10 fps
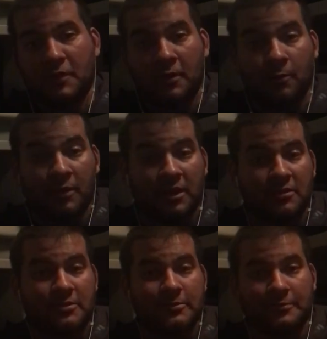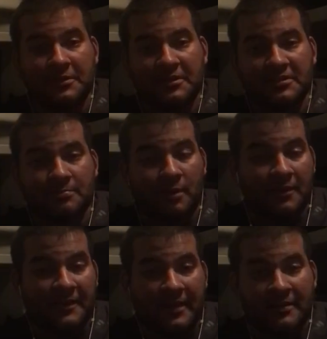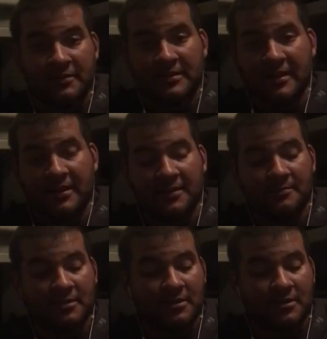a week, 2 weeks, month at a time,